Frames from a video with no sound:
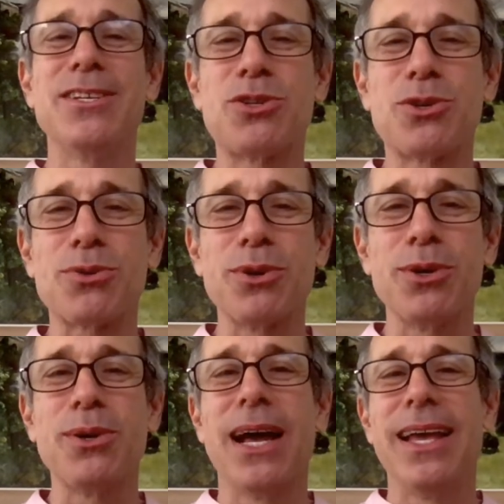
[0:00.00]

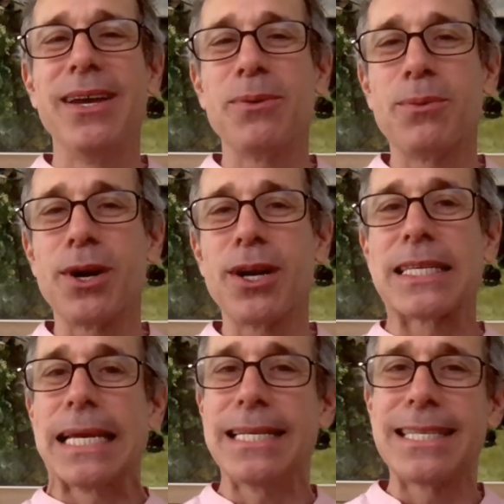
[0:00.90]
true. It works.
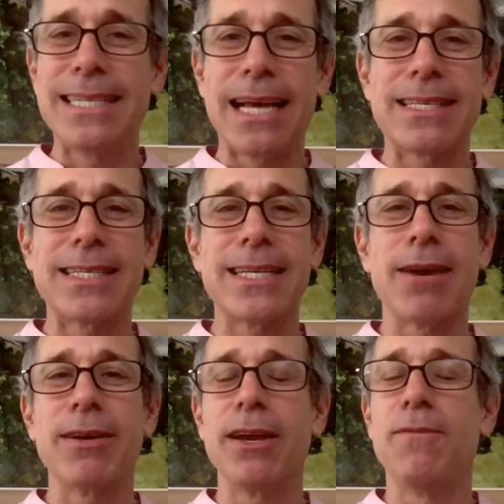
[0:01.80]
It's
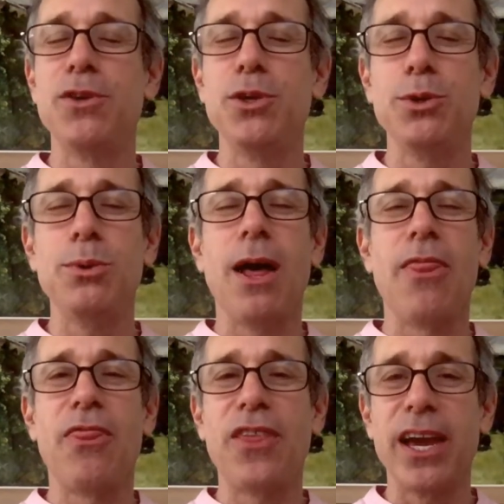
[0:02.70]
necessary. If you
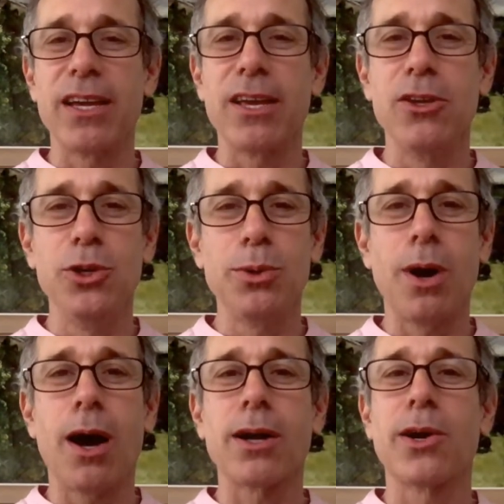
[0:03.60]
think you
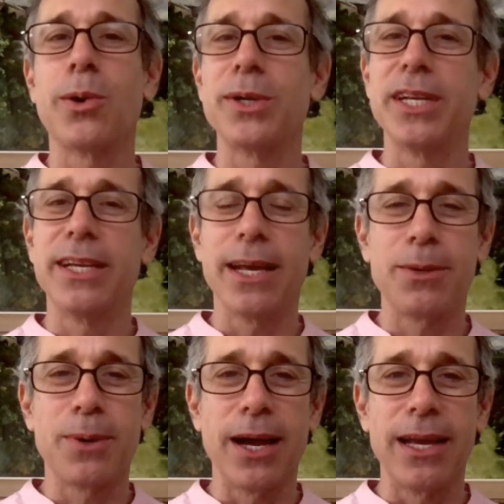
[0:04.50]
are going to get
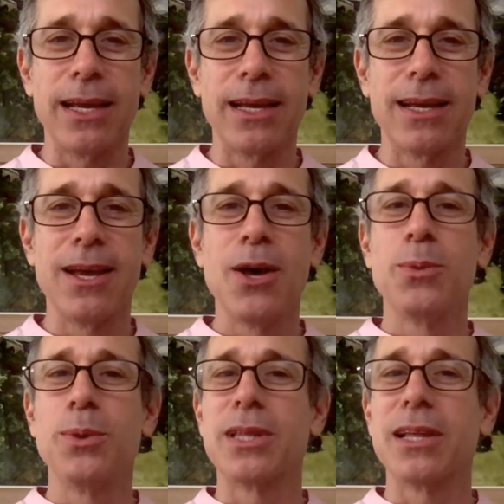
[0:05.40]
away
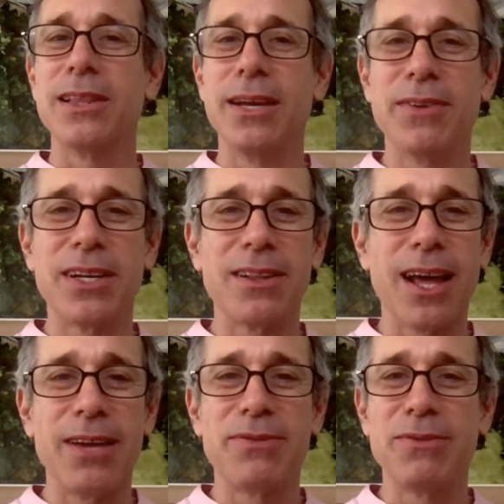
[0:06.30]
with living a
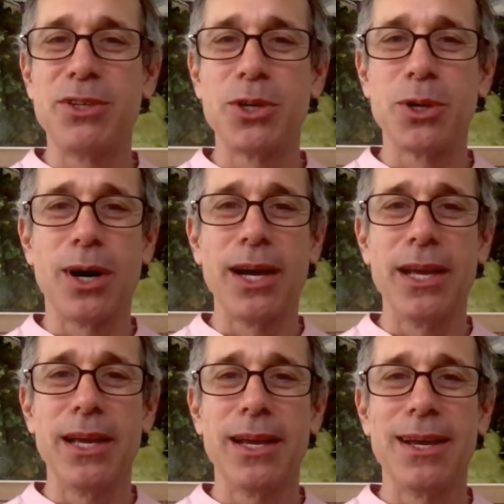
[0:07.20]
life of joy
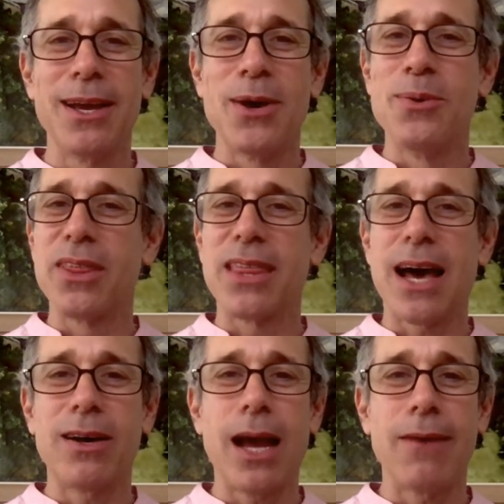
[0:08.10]

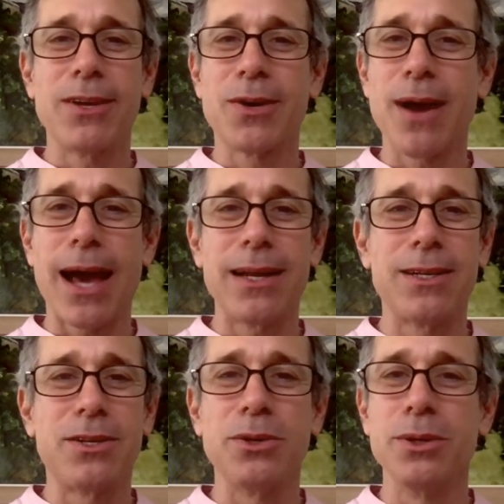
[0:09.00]
without having
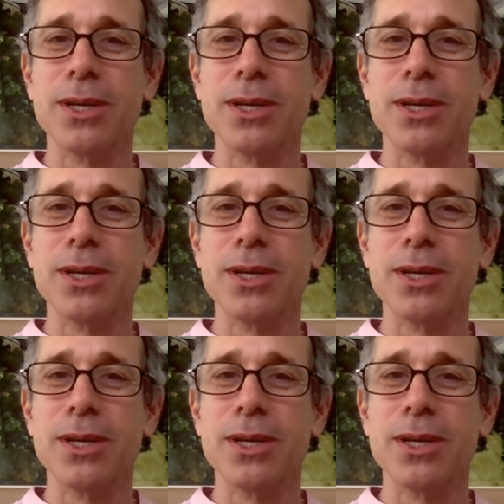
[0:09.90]
gratitude,